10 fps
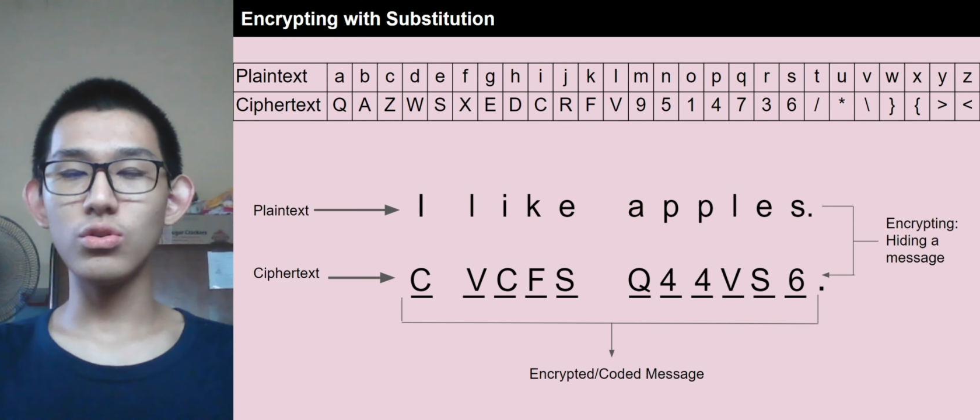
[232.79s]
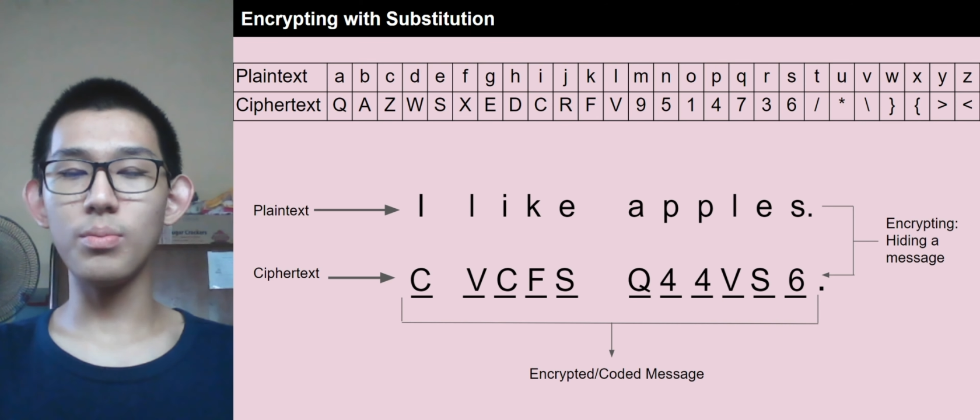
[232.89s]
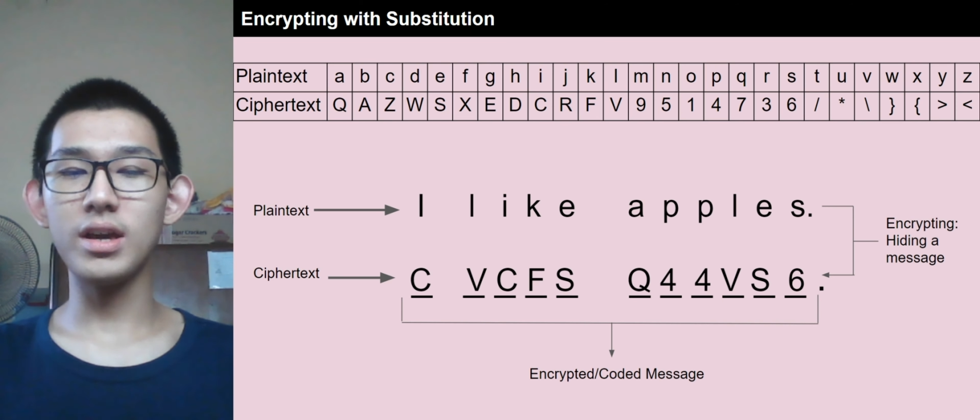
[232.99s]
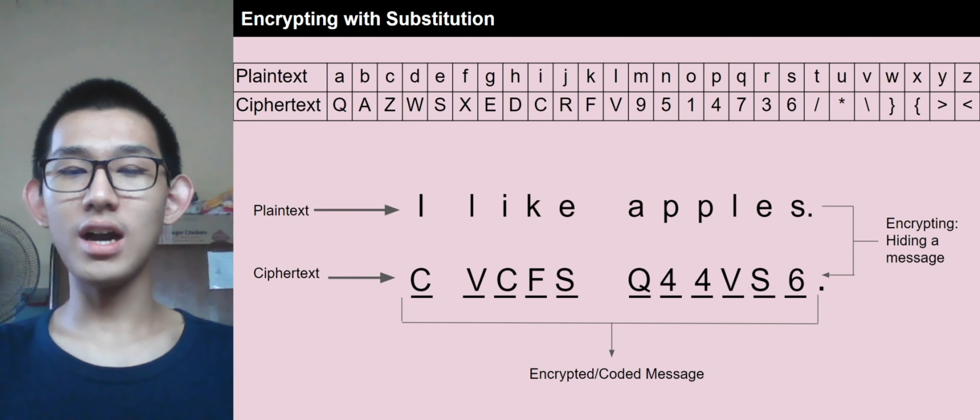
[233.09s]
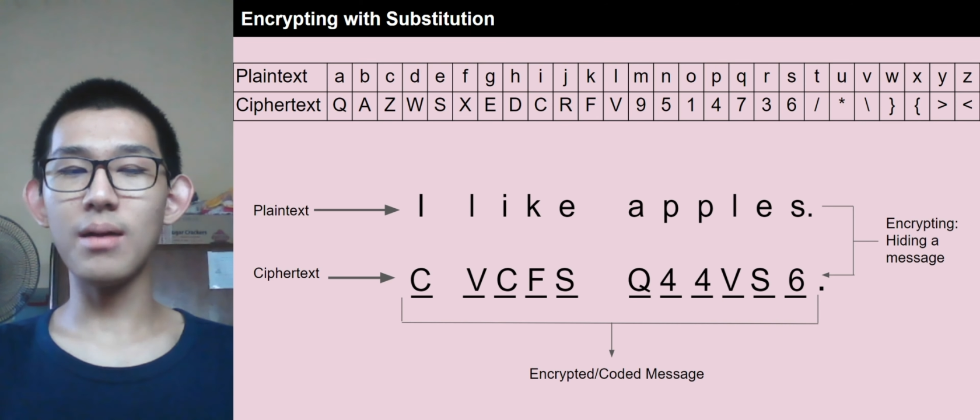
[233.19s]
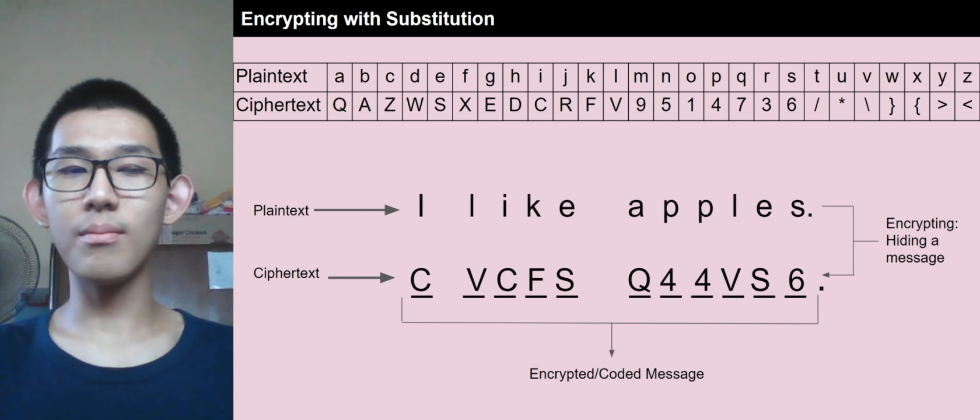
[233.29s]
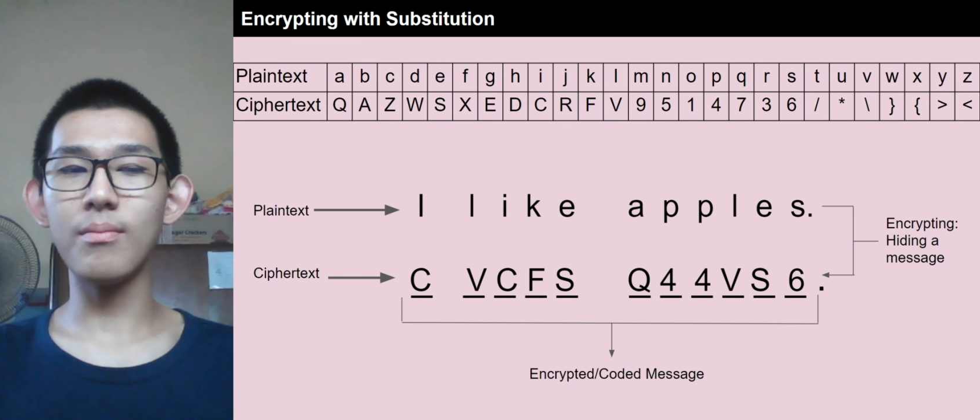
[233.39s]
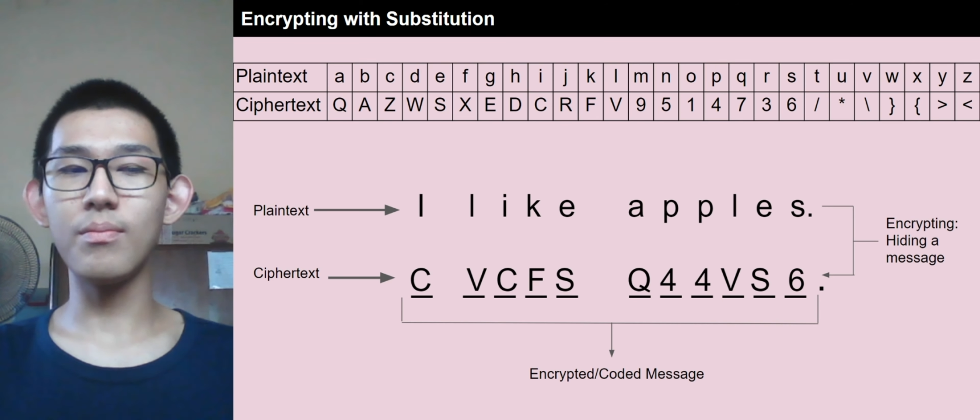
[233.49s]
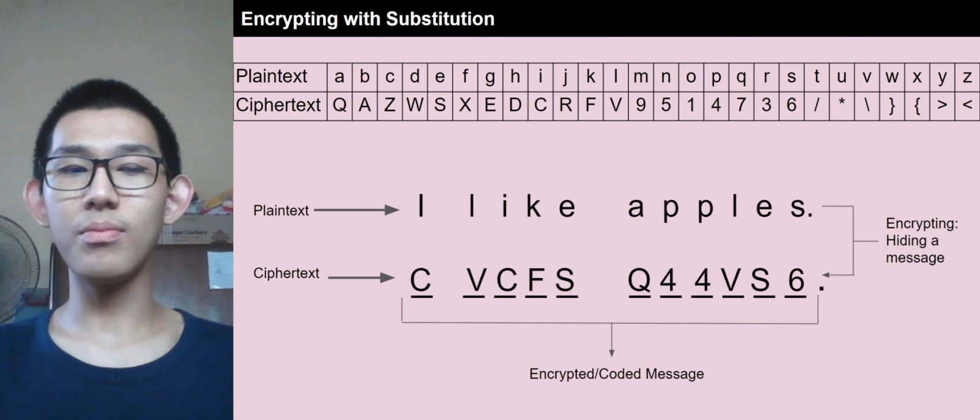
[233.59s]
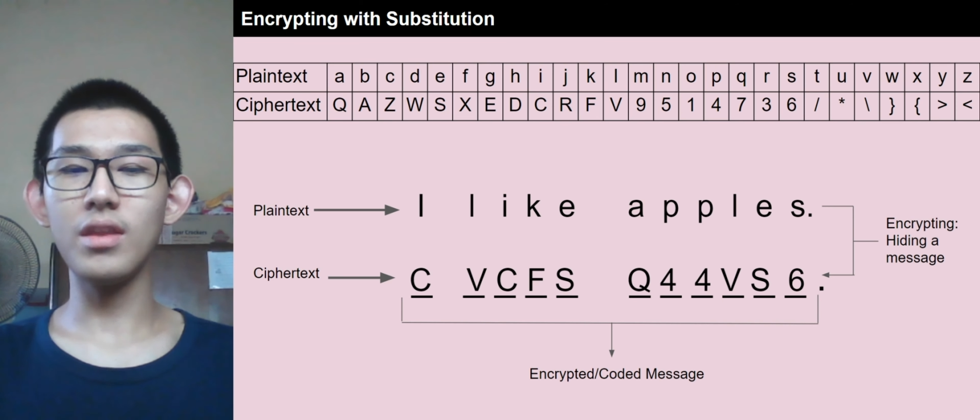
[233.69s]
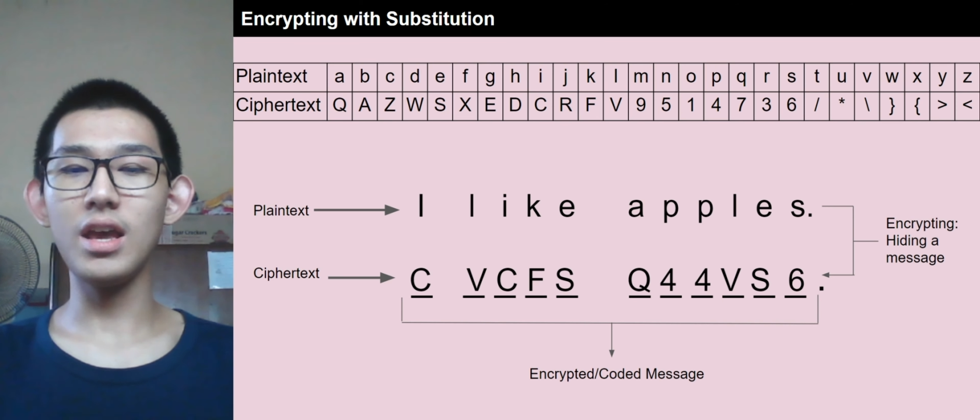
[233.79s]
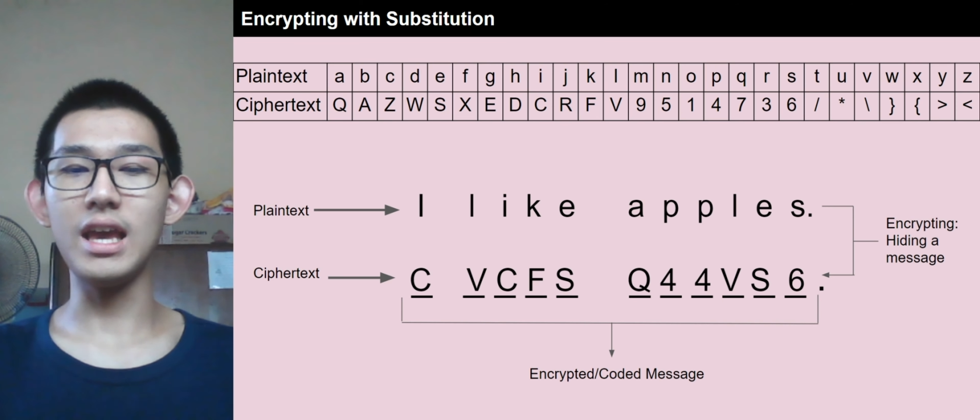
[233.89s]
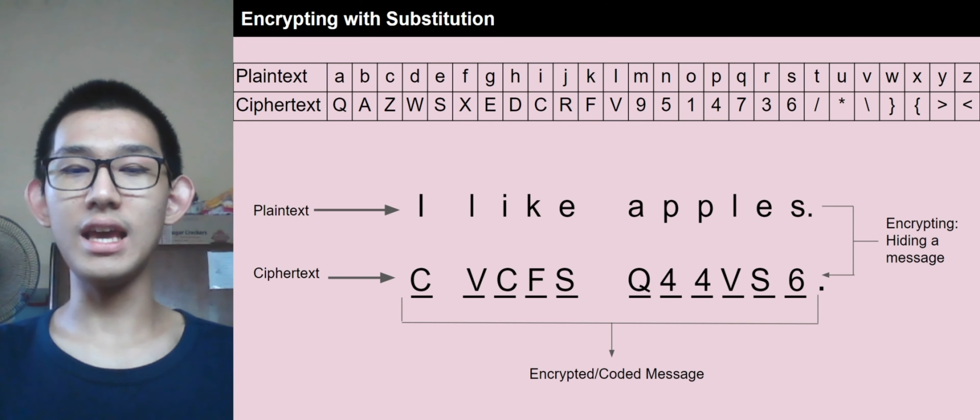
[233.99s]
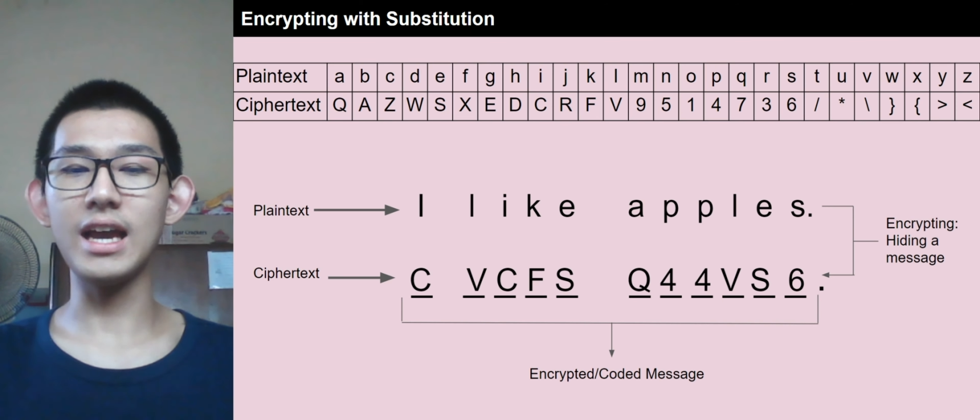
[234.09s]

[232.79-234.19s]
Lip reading: to become a